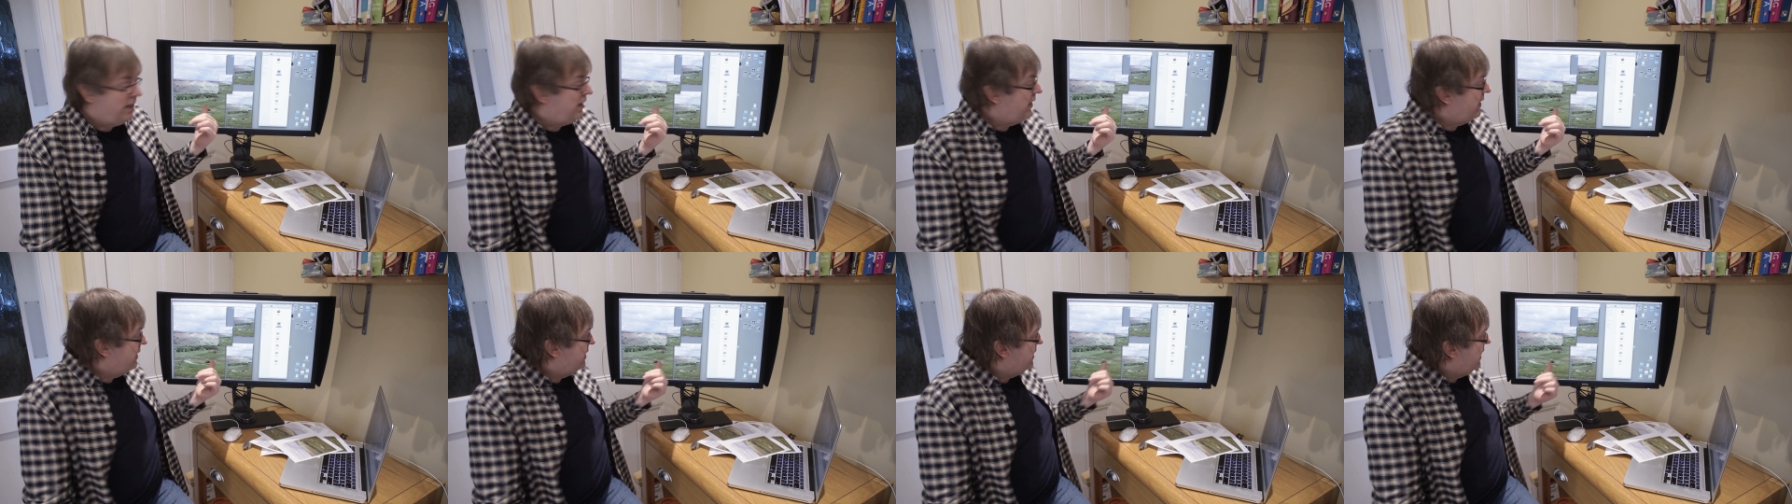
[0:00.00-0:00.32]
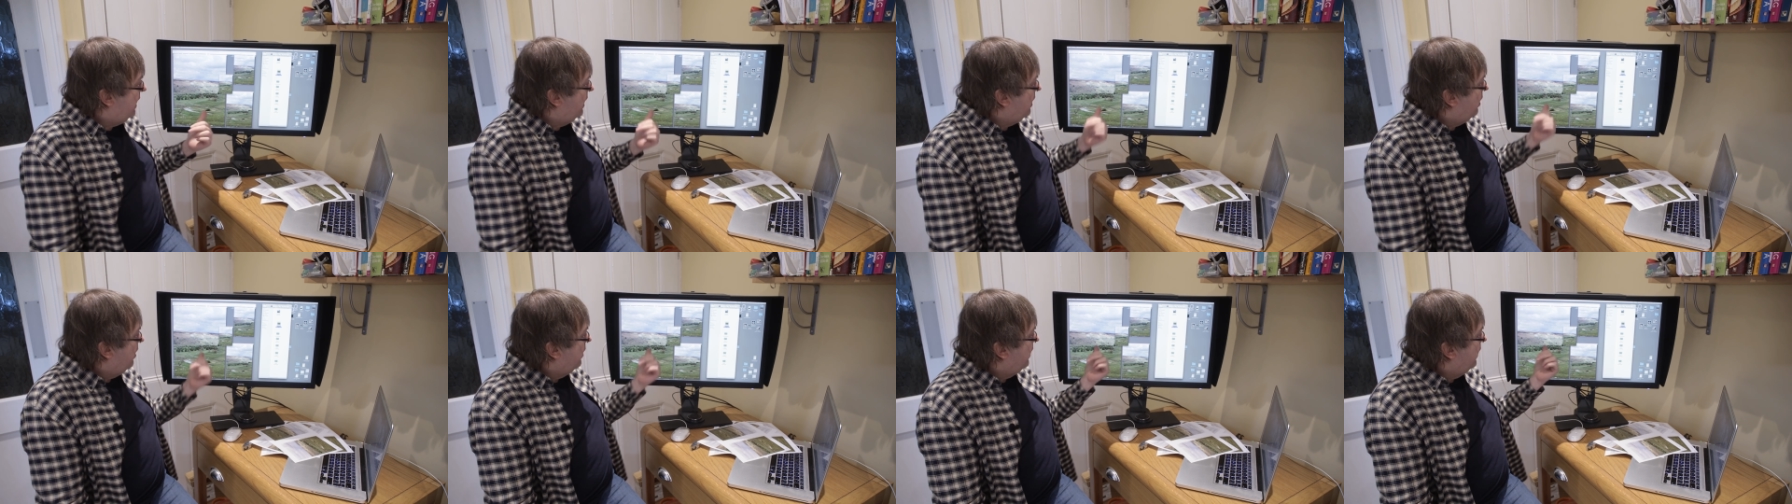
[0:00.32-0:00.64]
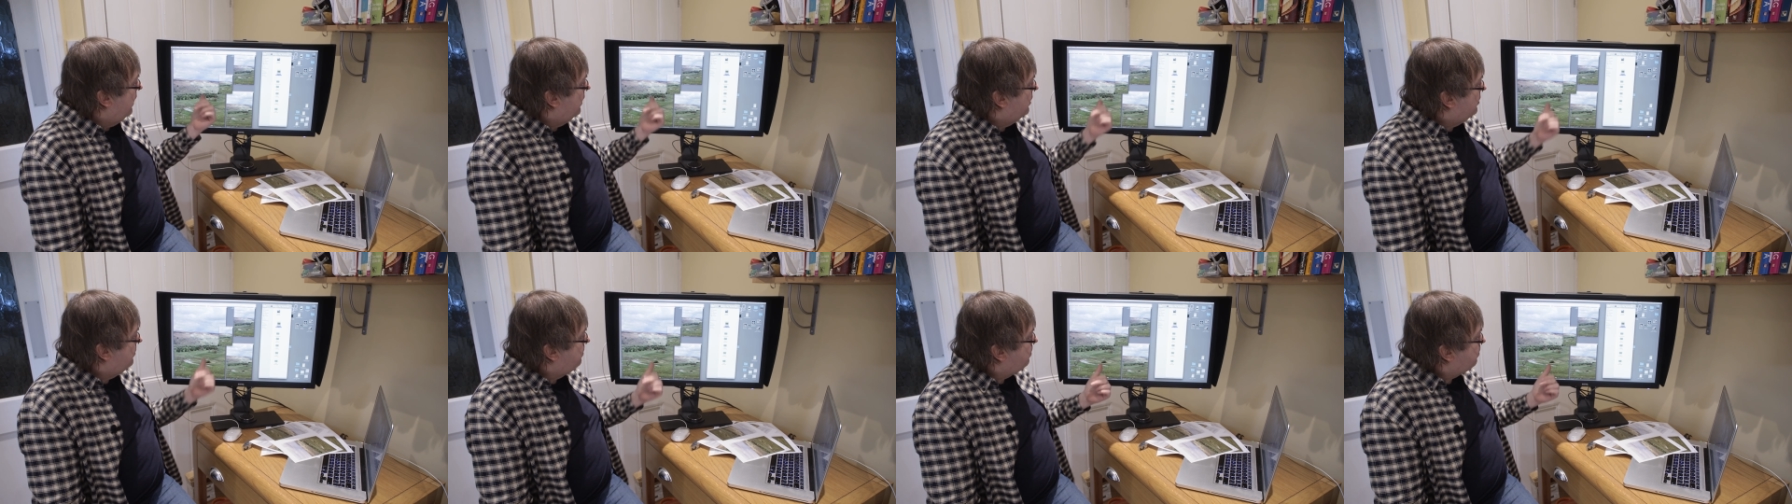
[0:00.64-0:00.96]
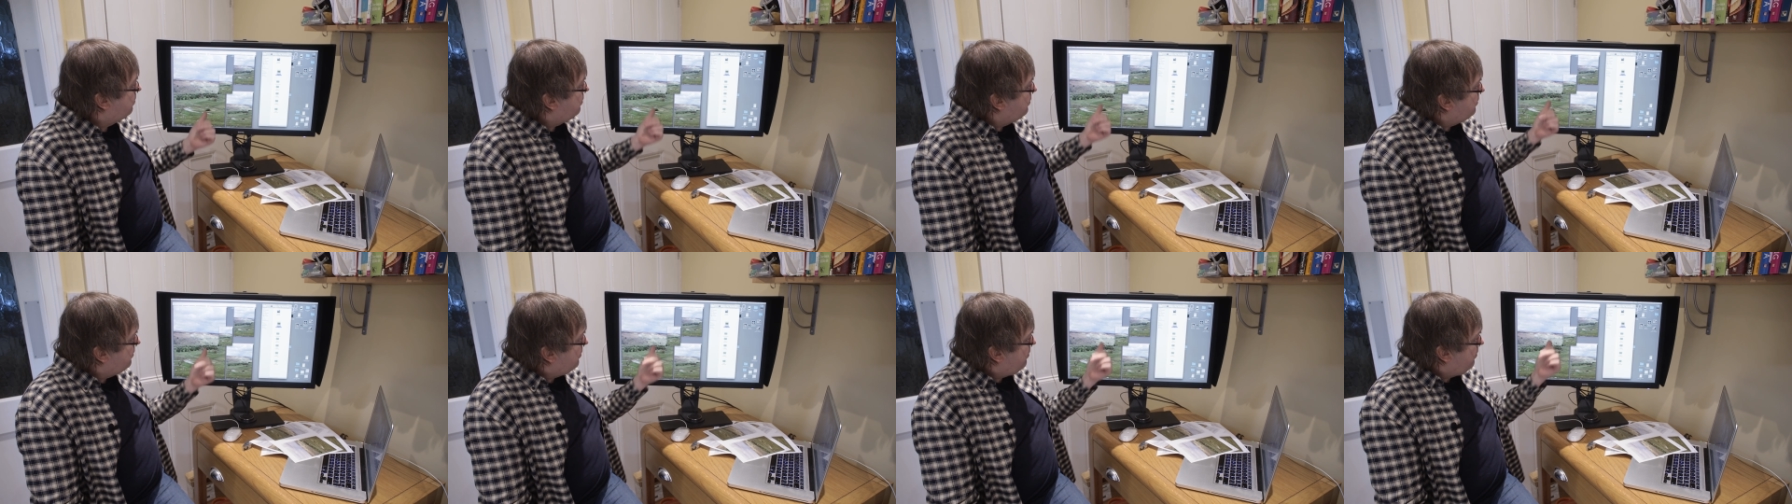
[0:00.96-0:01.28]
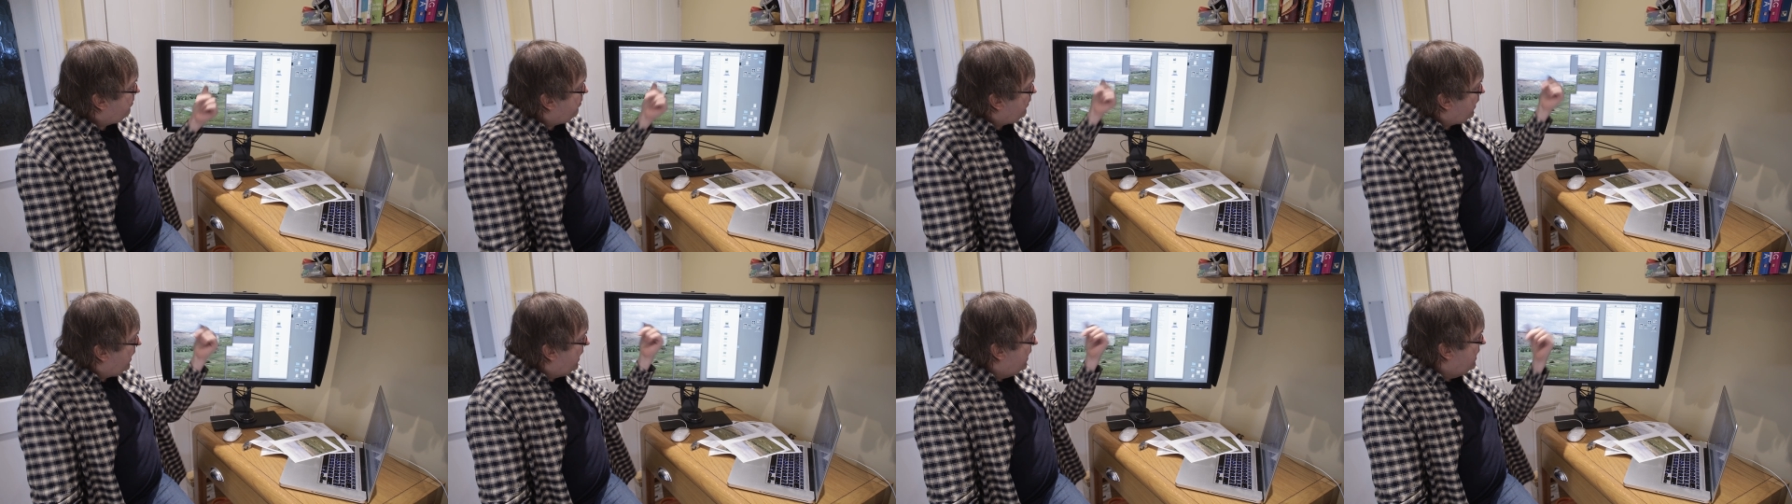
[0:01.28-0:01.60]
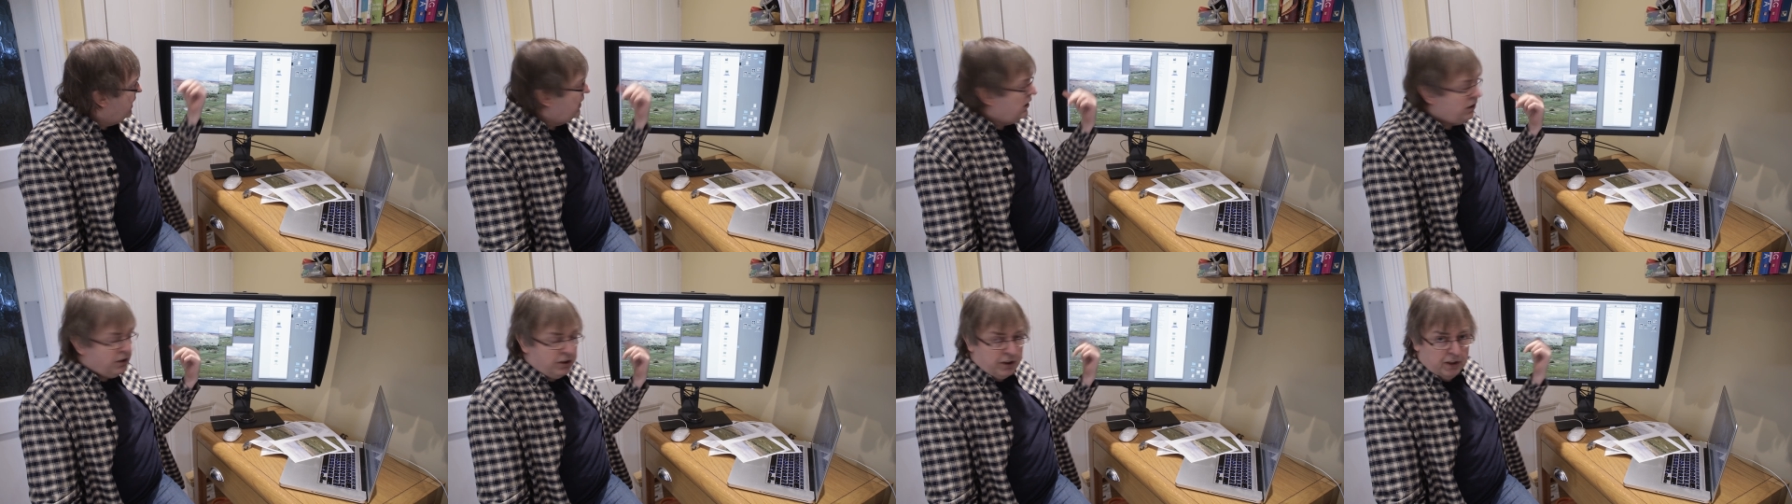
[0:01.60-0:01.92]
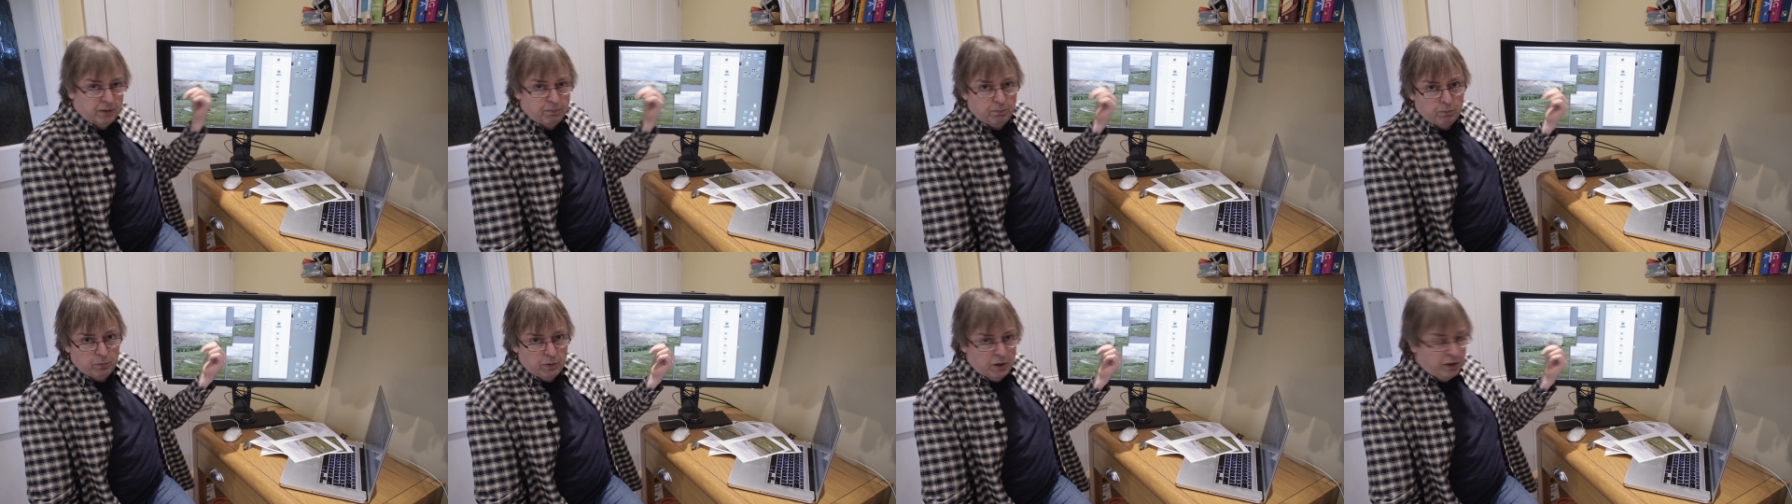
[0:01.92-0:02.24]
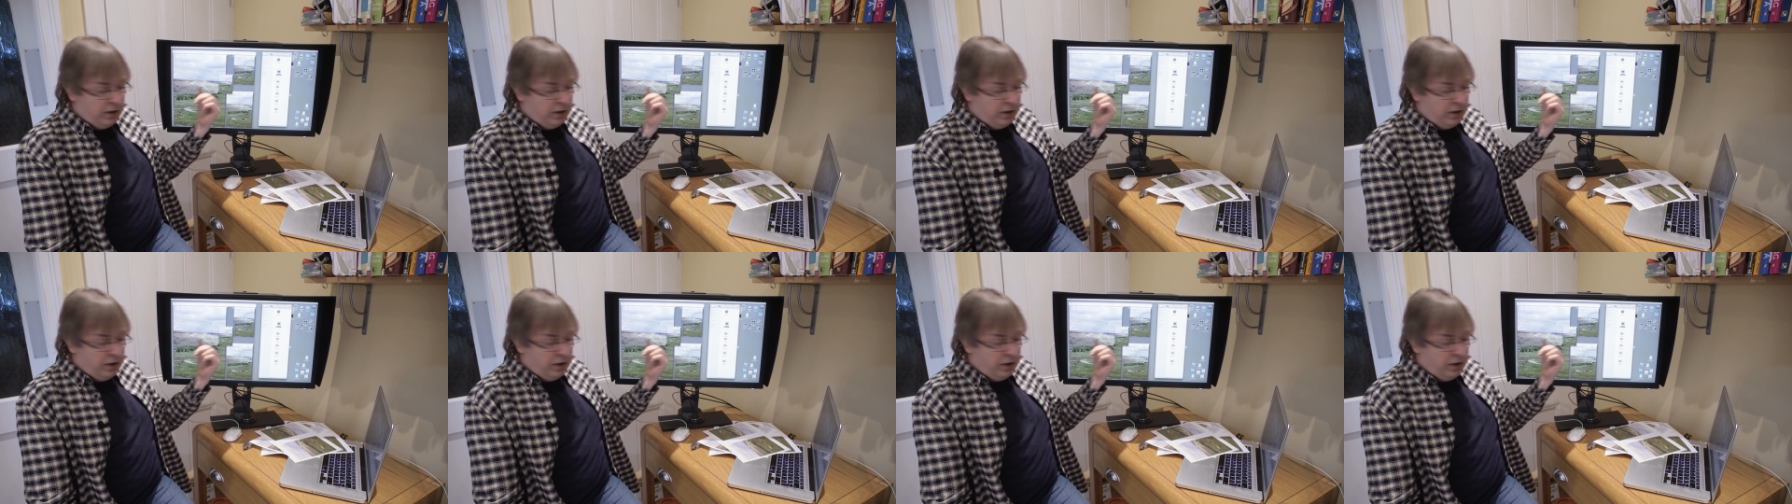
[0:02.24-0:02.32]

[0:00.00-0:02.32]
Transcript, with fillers: detail on it it's a um,